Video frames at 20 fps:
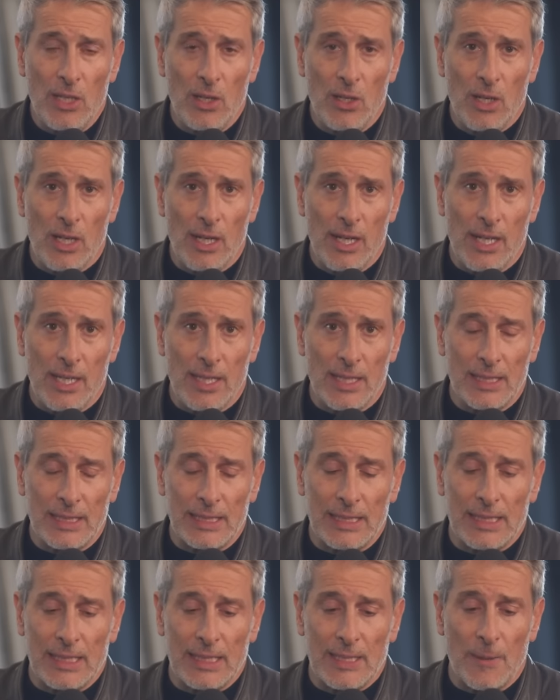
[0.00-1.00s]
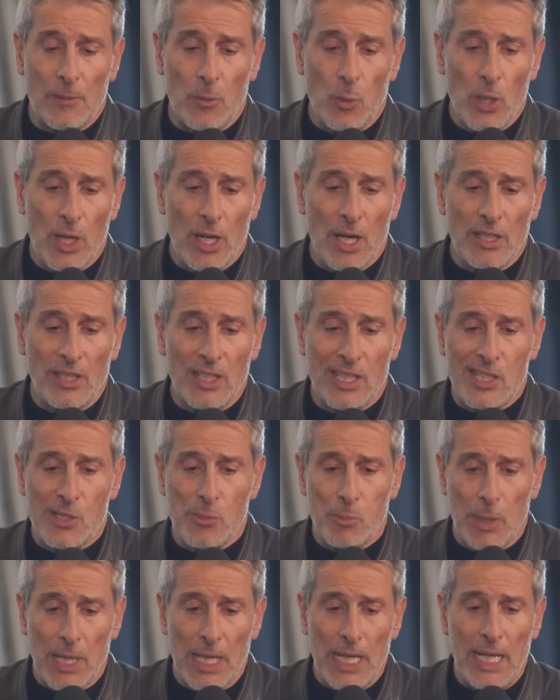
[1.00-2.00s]
we're going to
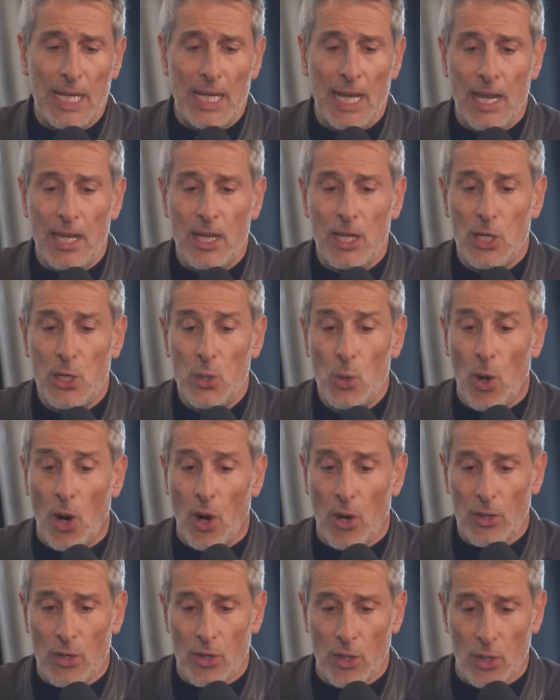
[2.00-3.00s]
display a QR